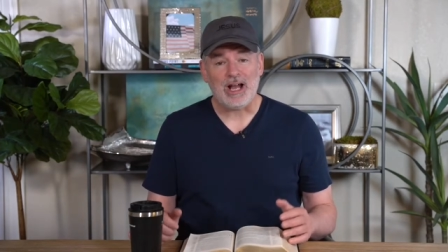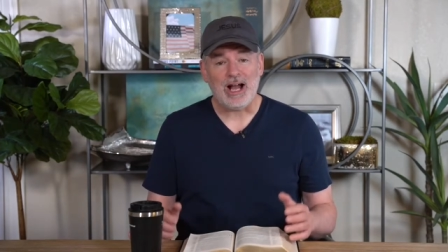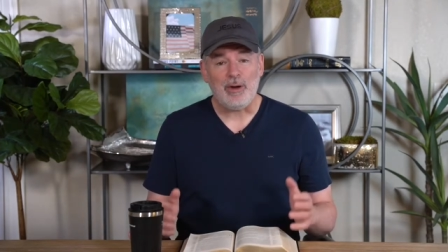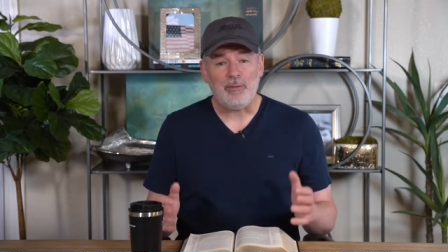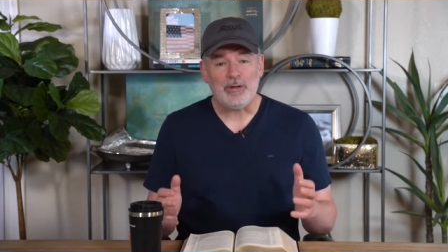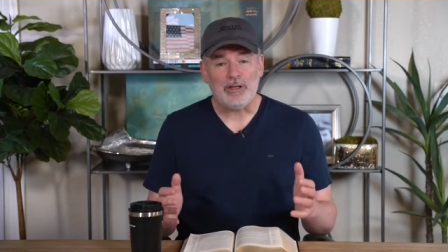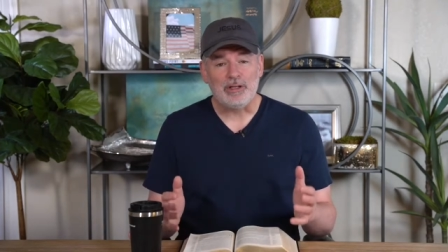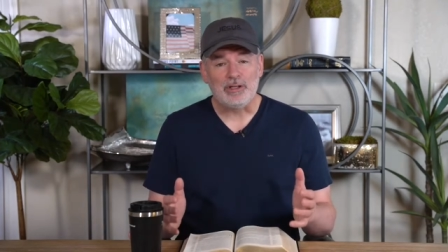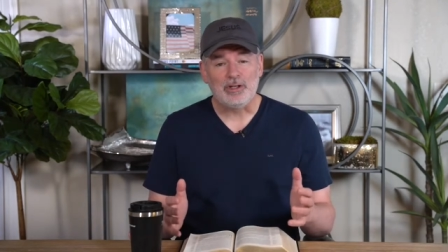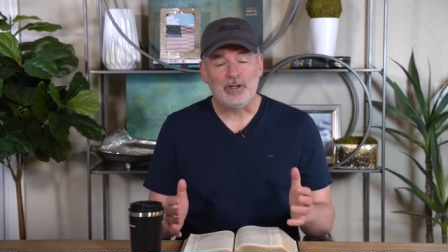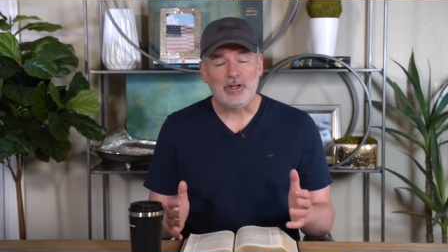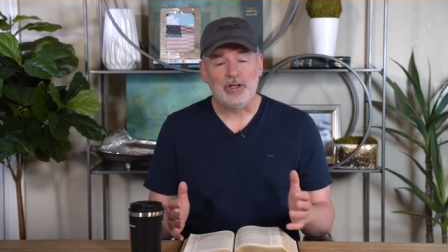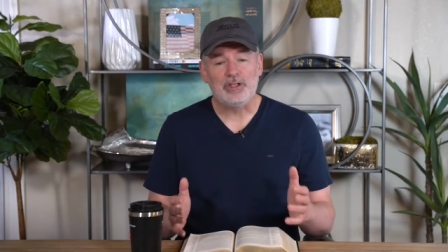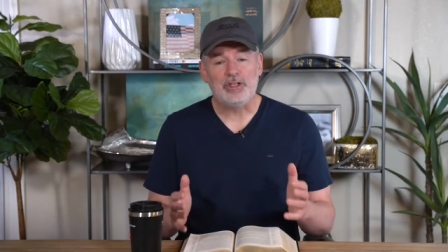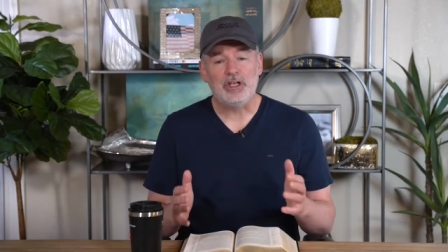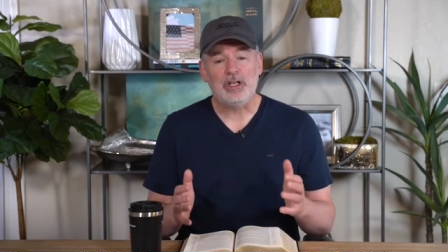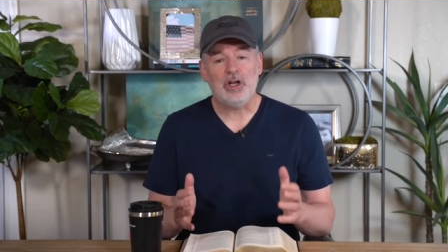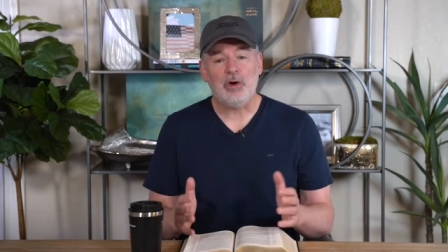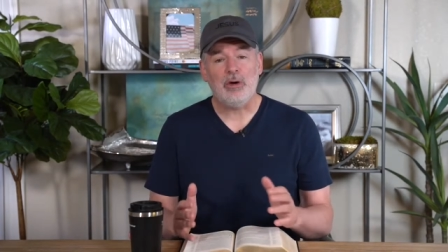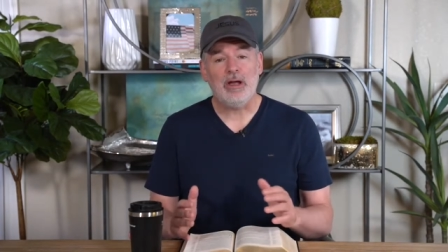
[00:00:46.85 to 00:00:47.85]
I want to encourage you
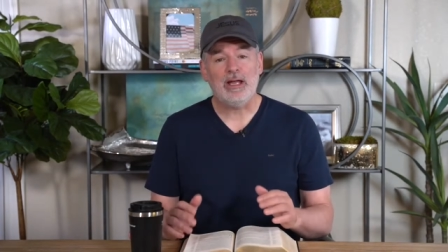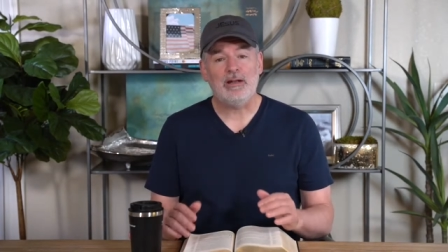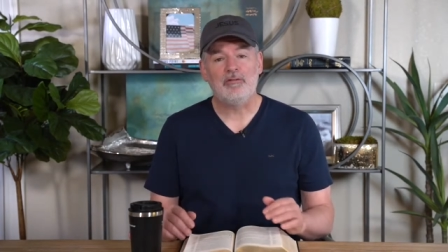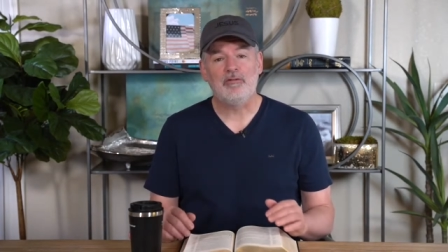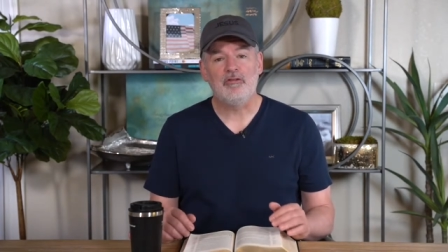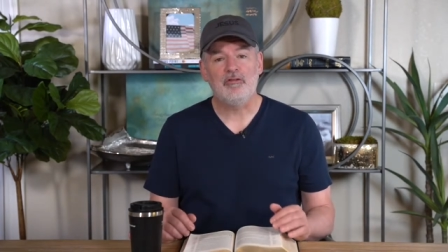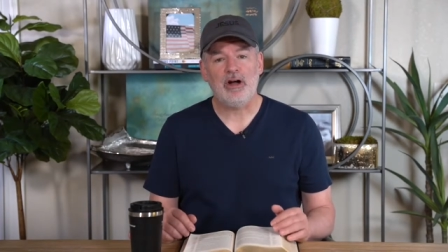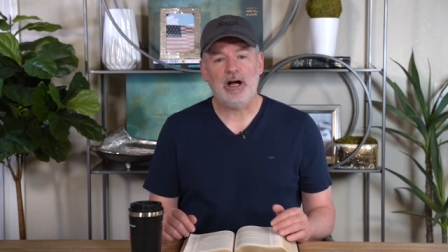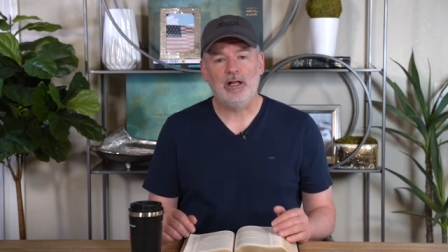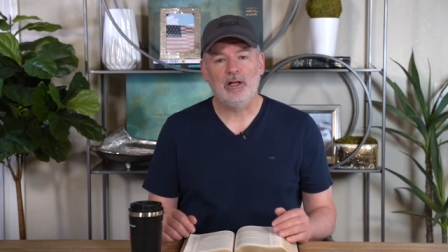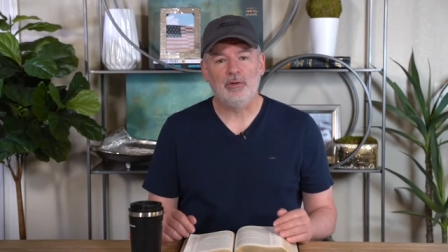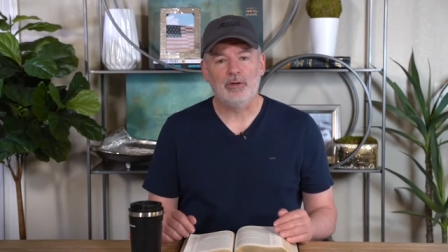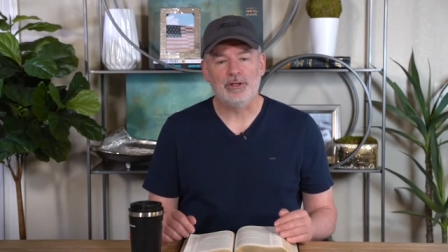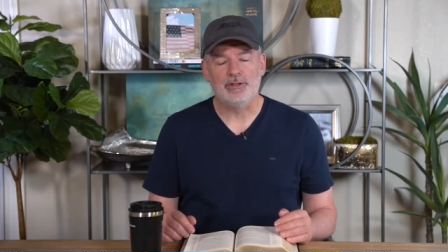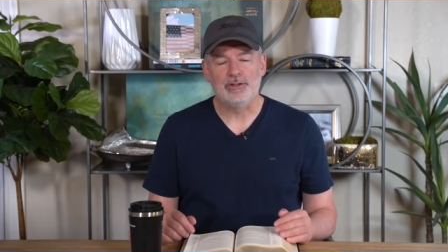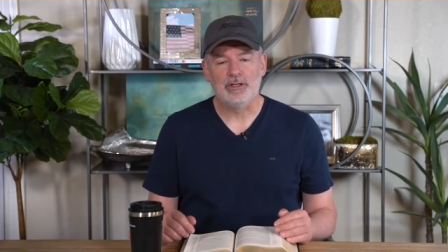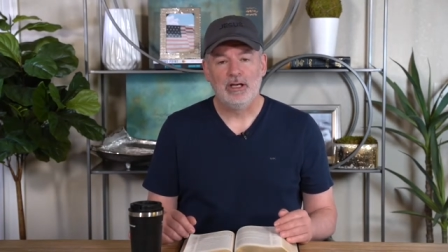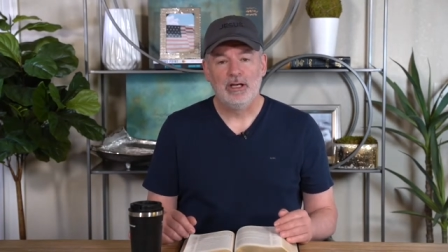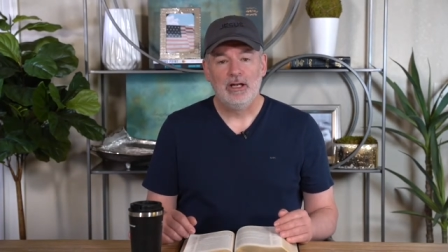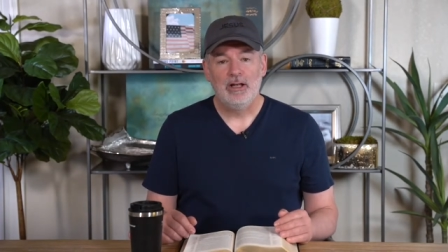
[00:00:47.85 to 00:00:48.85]
to go ahead and follow us.